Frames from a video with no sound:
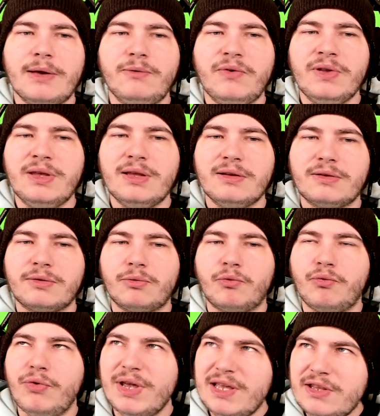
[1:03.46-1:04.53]
think its
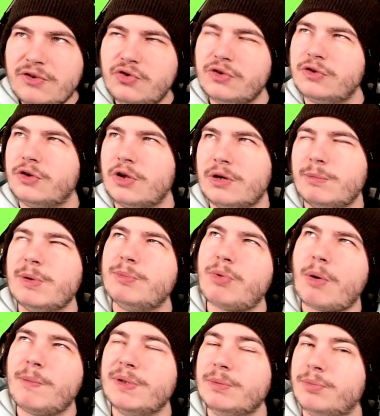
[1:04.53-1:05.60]
range is gonna be
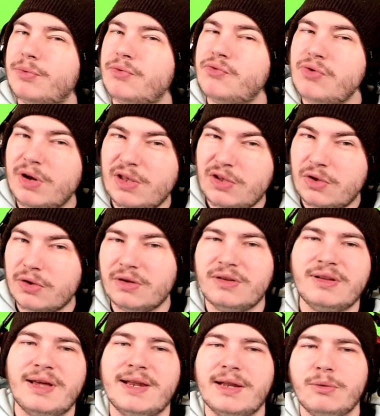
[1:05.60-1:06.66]
probably pretty good,
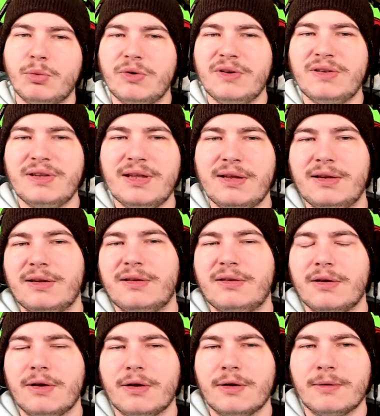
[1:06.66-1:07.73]
and I want to say it's
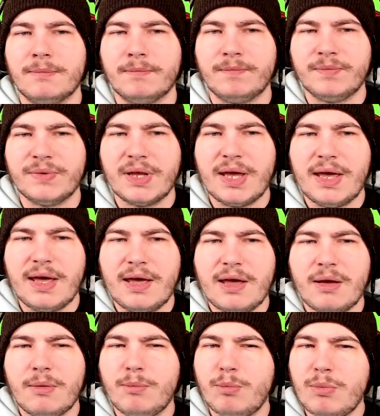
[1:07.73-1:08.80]

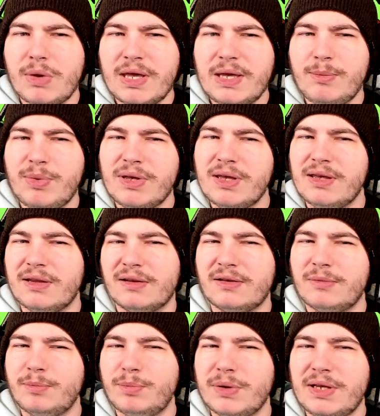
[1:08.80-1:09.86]
maybe its
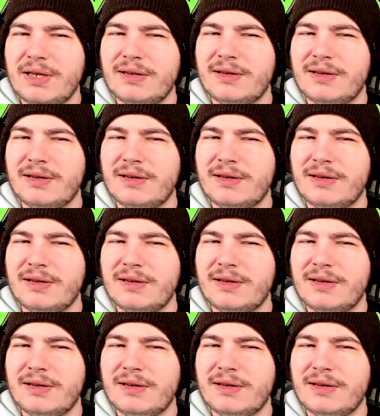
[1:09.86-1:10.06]
speed